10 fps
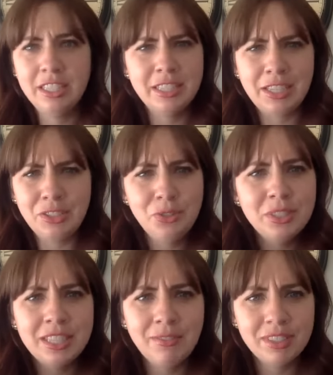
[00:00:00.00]
It's like 2 to
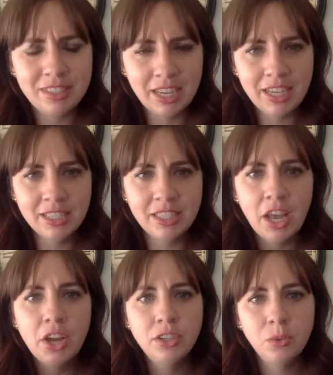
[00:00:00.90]
7 seconds
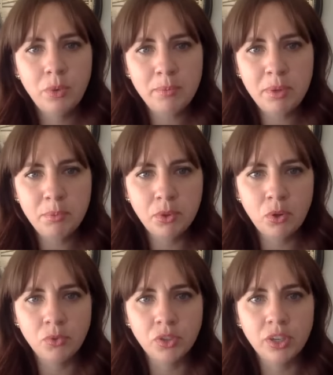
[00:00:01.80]
to win people
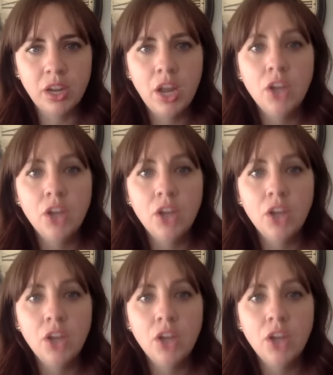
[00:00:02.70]
over.